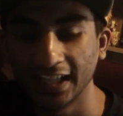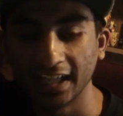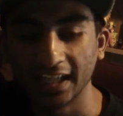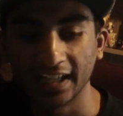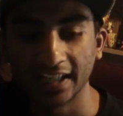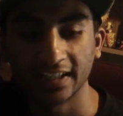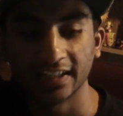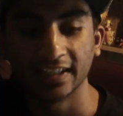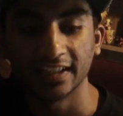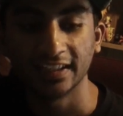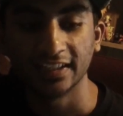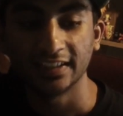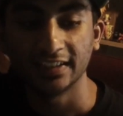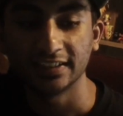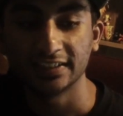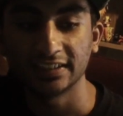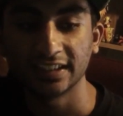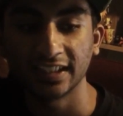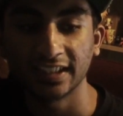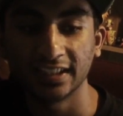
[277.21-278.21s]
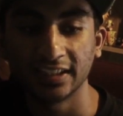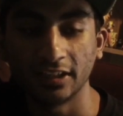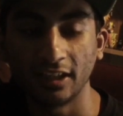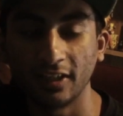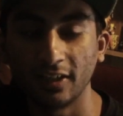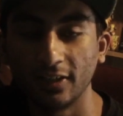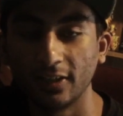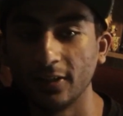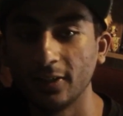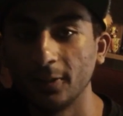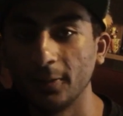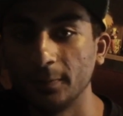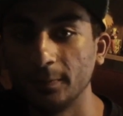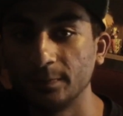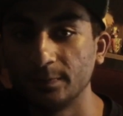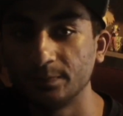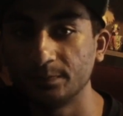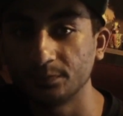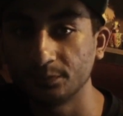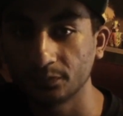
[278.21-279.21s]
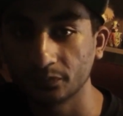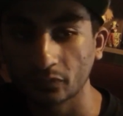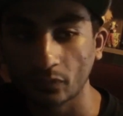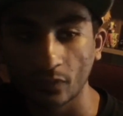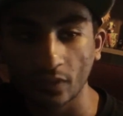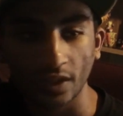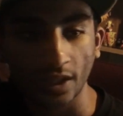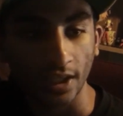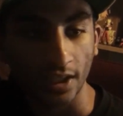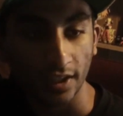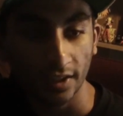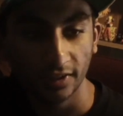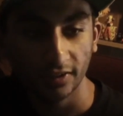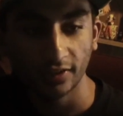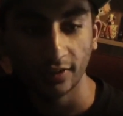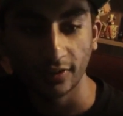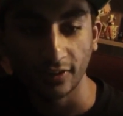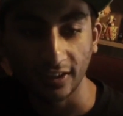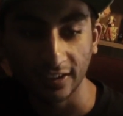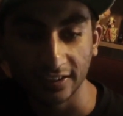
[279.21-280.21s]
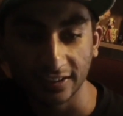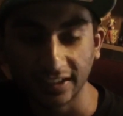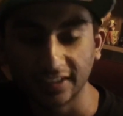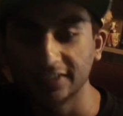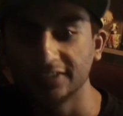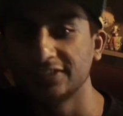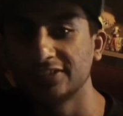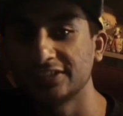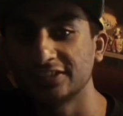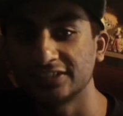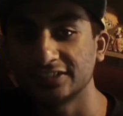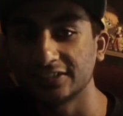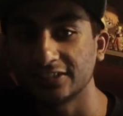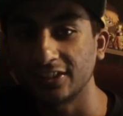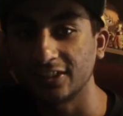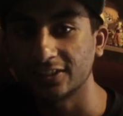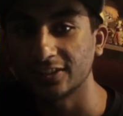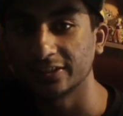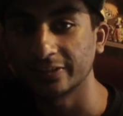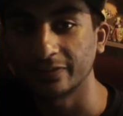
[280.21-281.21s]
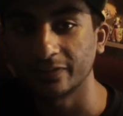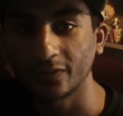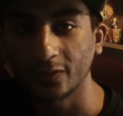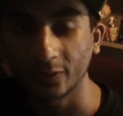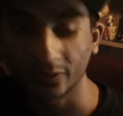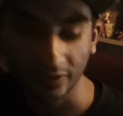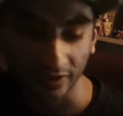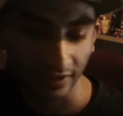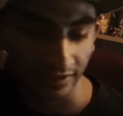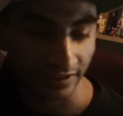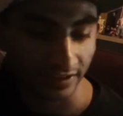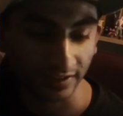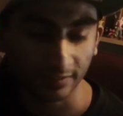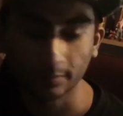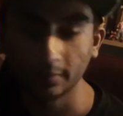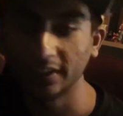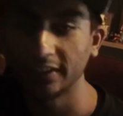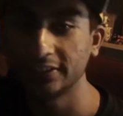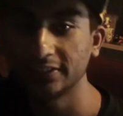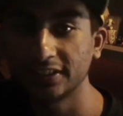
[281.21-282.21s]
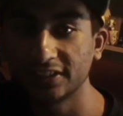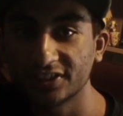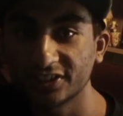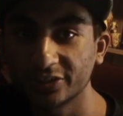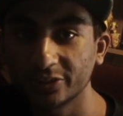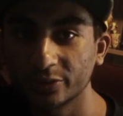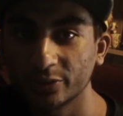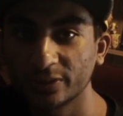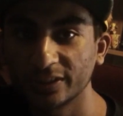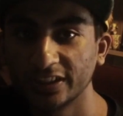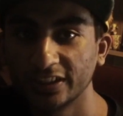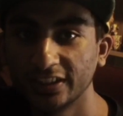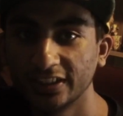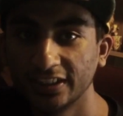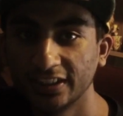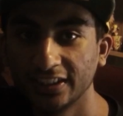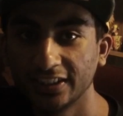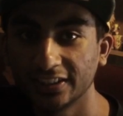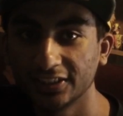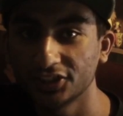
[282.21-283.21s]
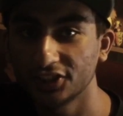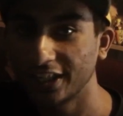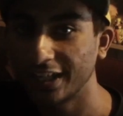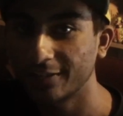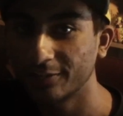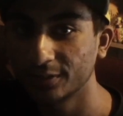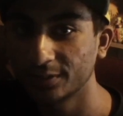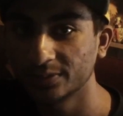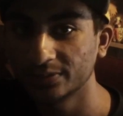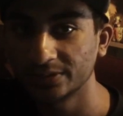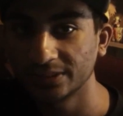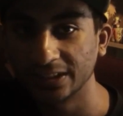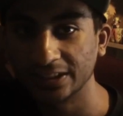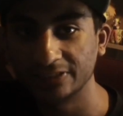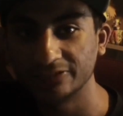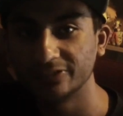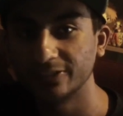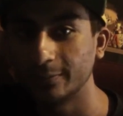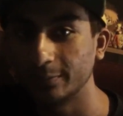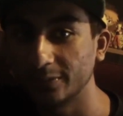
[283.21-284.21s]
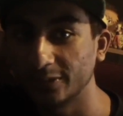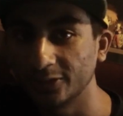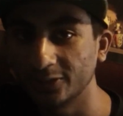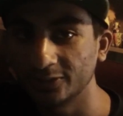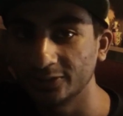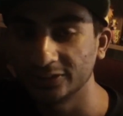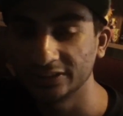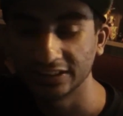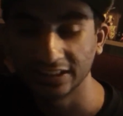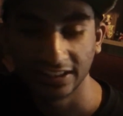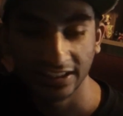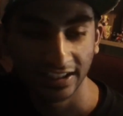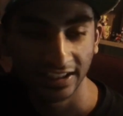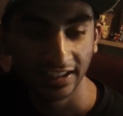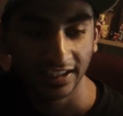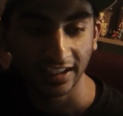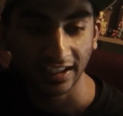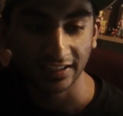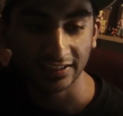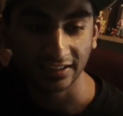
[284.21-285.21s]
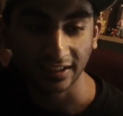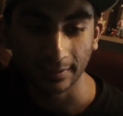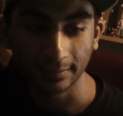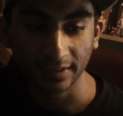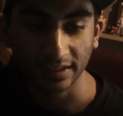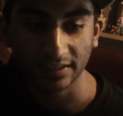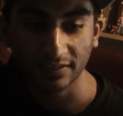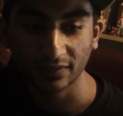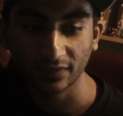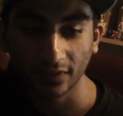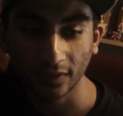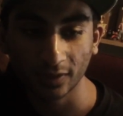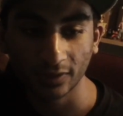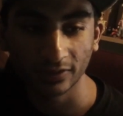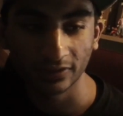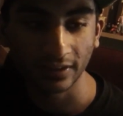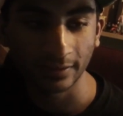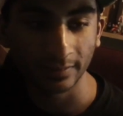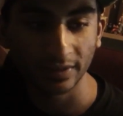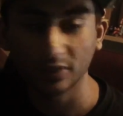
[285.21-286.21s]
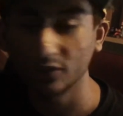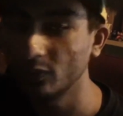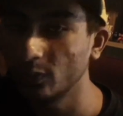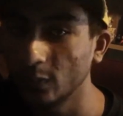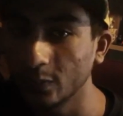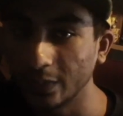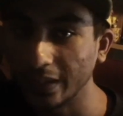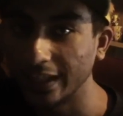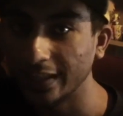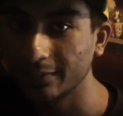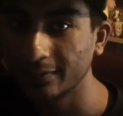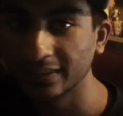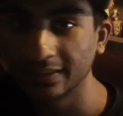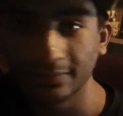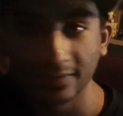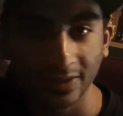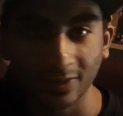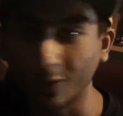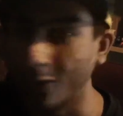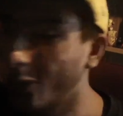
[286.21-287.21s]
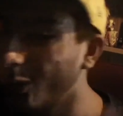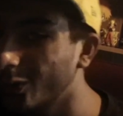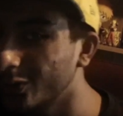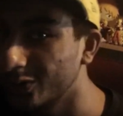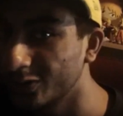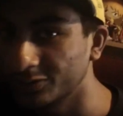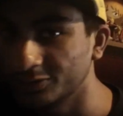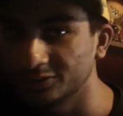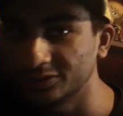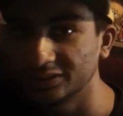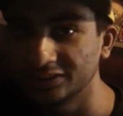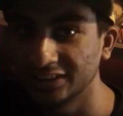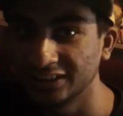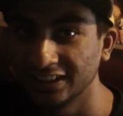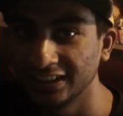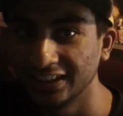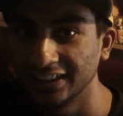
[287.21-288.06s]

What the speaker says: And he said, you know, I used to talk to the phone on PlayStation 3, the chat room, if you guys remember those. I met the phone, I met Uber Blackman, I met all those